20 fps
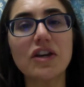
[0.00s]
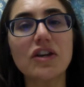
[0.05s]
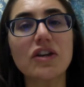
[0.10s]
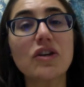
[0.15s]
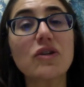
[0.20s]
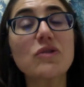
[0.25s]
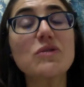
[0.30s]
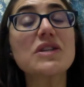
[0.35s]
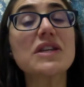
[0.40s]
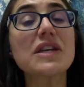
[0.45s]

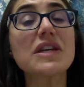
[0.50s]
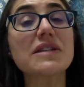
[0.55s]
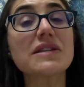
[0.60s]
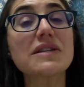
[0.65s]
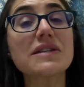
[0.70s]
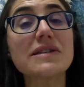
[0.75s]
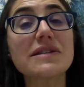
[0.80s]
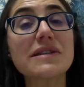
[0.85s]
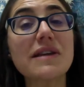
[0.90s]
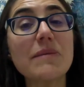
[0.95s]
using
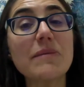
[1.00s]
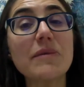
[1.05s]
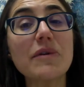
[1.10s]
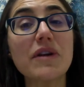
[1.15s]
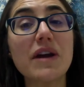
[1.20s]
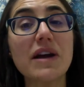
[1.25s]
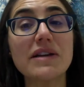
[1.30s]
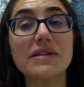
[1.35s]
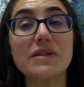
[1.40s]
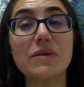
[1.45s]

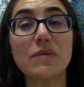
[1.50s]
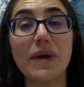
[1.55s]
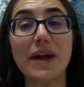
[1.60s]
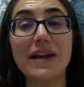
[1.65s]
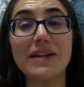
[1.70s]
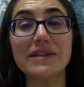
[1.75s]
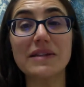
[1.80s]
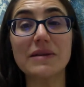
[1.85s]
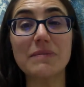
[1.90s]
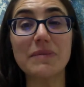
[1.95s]
summer as a
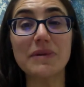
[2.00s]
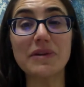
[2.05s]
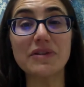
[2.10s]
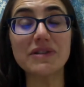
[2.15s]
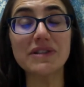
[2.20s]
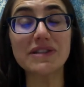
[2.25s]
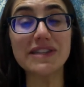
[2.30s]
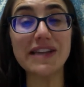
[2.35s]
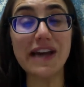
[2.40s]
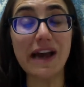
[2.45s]
way to
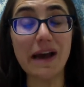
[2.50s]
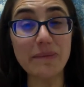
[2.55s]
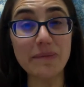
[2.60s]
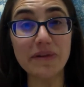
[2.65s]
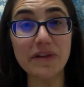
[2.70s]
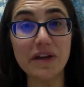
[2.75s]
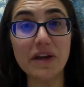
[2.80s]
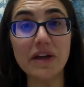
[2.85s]
build depth